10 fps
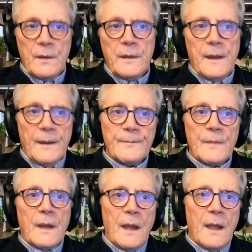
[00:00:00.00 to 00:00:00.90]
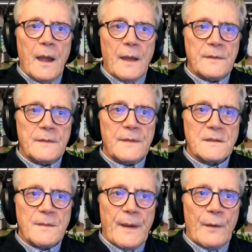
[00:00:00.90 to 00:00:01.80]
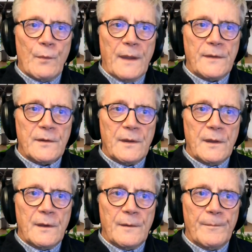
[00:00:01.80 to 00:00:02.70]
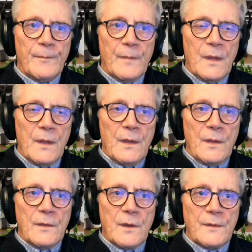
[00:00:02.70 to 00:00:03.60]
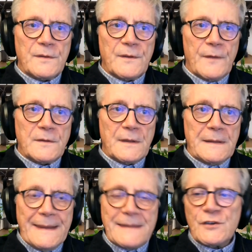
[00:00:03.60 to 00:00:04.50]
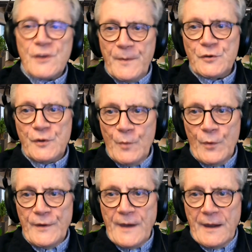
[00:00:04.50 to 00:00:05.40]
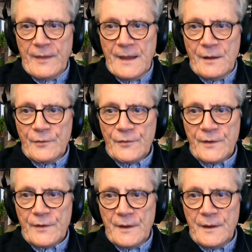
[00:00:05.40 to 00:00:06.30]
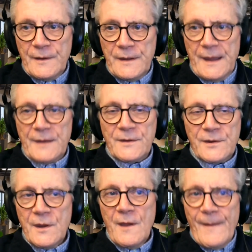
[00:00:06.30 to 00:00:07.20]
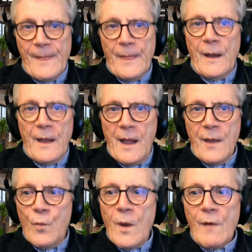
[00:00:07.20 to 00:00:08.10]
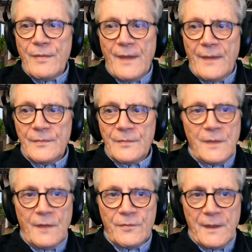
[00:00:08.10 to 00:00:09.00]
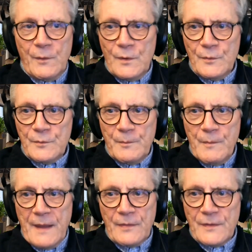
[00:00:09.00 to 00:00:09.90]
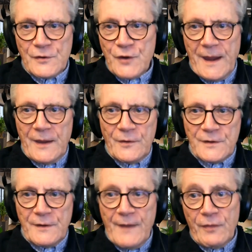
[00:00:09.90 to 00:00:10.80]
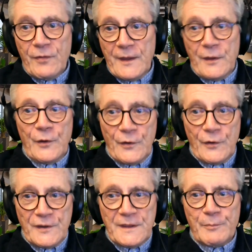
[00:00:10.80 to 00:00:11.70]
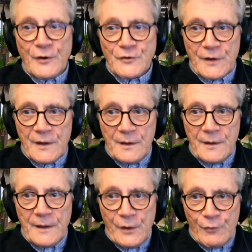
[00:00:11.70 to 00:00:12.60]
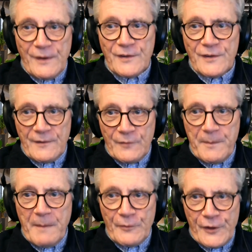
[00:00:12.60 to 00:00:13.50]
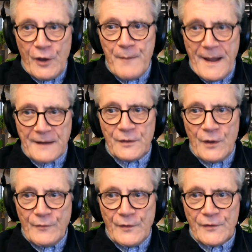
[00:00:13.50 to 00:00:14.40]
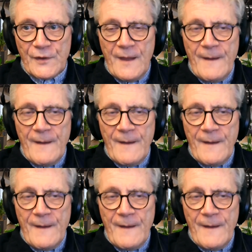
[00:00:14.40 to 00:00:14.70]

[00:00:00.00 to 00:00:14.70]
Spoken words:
Yeah, I think that's about right. So it's a leadership issue more than anything else. Yet I worry that nothing will make this change. And if anything, you're going to see the pressure increasing for people to go back to the office.